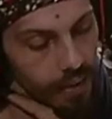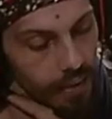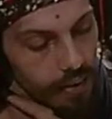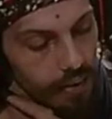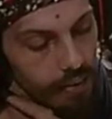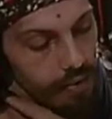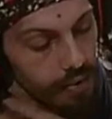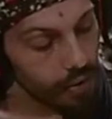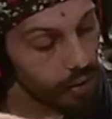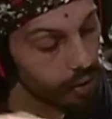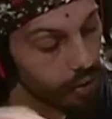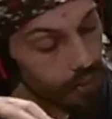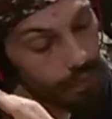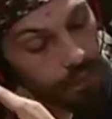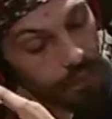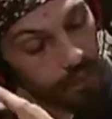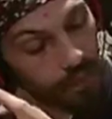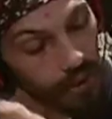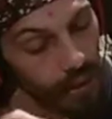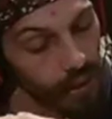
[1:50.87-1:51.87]
Sorry,
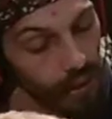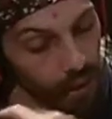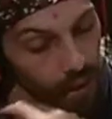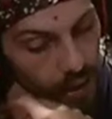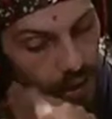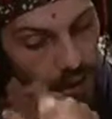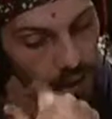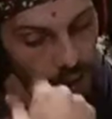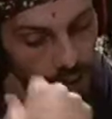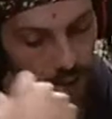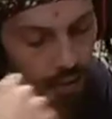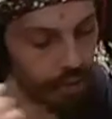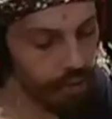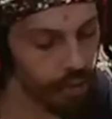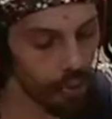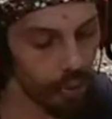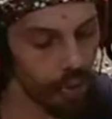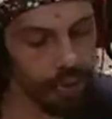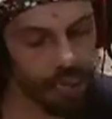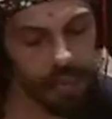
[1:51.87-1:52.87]
1080. I don't know
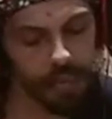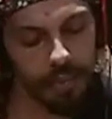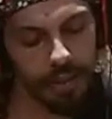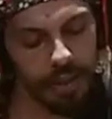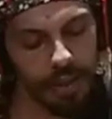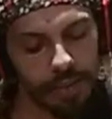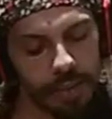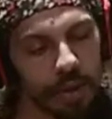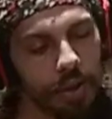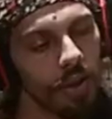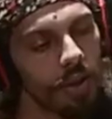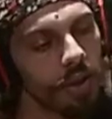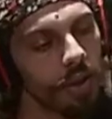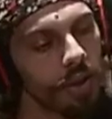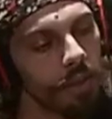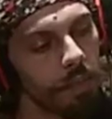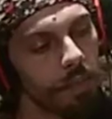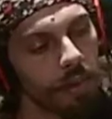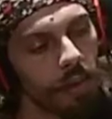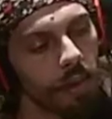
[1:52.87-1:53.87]
why people keep calling it
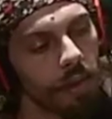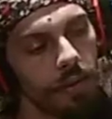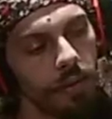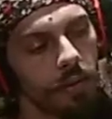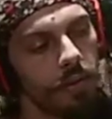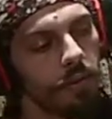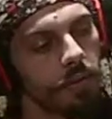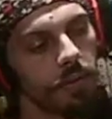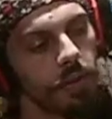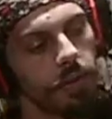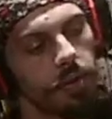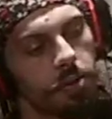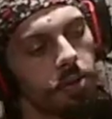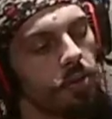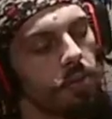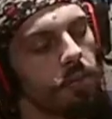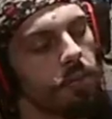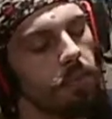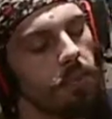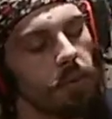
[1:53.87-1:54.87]
P. There, there
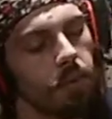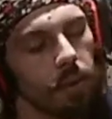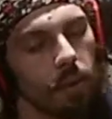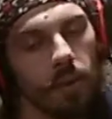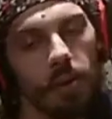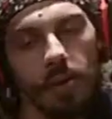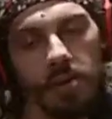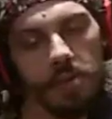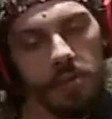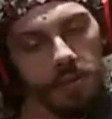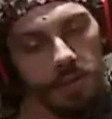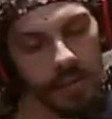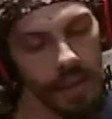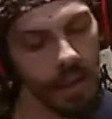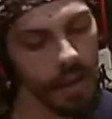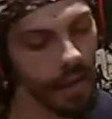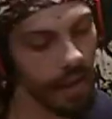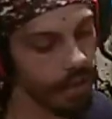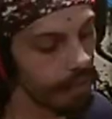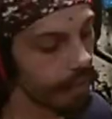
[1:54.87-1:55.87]
shouldn't be progressive scan
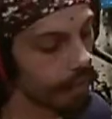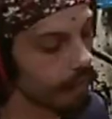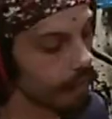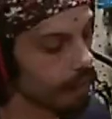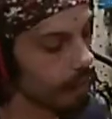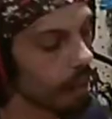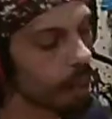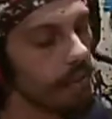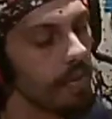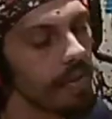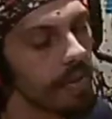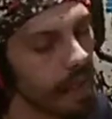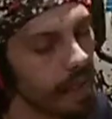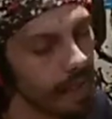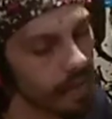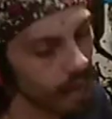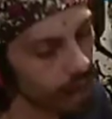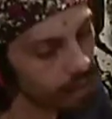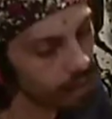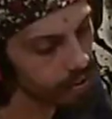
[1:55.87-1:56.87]
anymore. When was the last
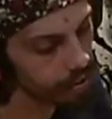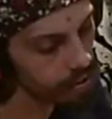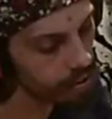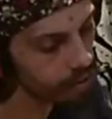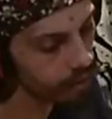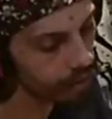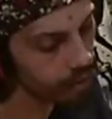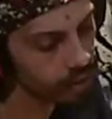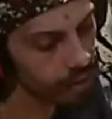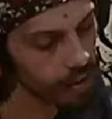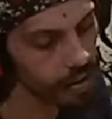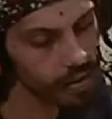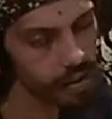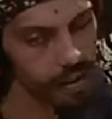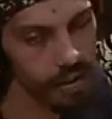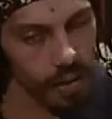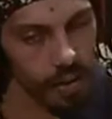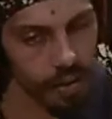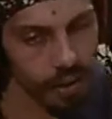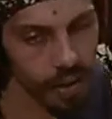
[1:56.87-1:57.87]
time you saw a fucking
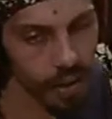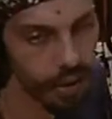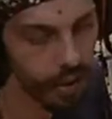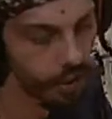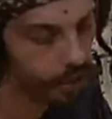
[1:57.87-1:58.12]
CRT?